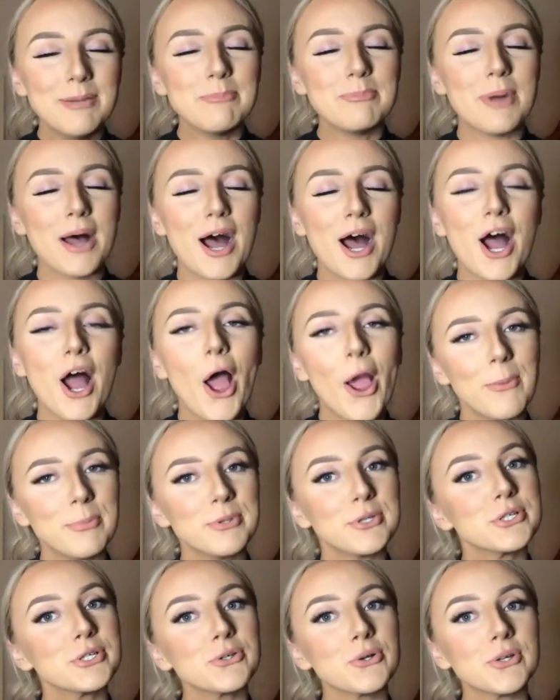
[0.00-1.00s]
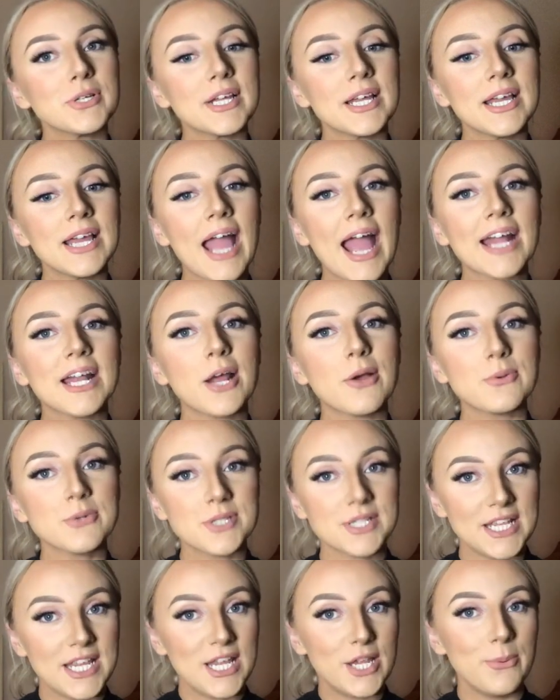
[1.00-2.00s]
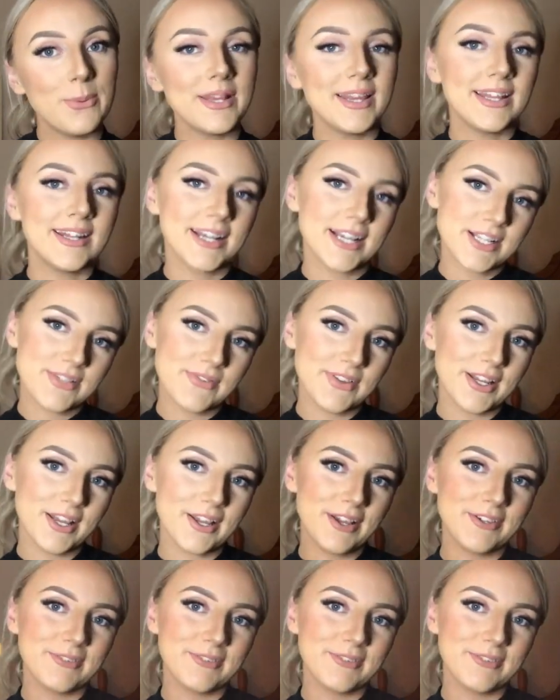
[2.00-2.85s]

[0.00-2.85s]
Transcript: But I hope you enjoyed it, and I'll see you in the next video.